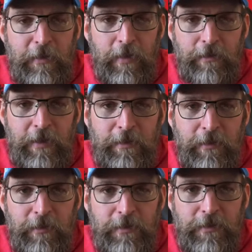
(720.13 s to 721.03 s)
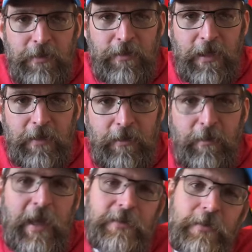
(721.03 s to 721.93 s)
New York people would just kind of
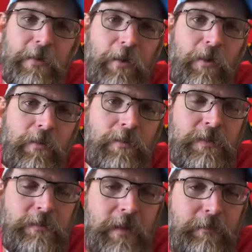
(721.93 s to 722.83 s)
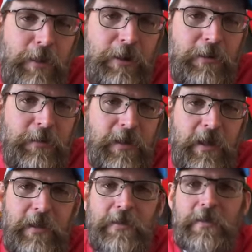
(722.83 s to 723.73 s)
go back to their homes if they're married with
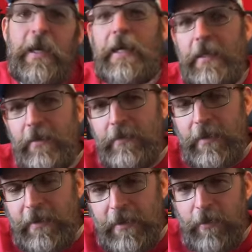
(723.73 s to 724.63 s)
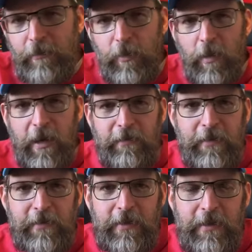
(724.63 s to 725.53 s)
kids. I gotta go home to the wife.
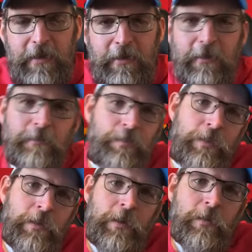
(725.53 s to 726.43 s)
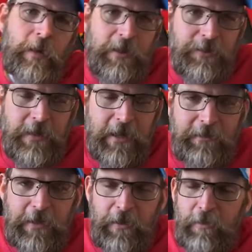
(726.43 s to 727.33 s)
Roger would
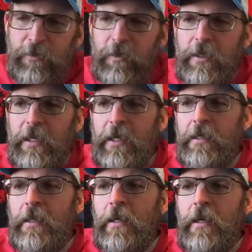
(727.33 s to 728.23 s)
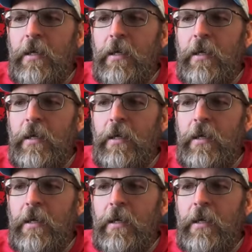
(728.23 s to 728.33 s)
have to get home and whatnot.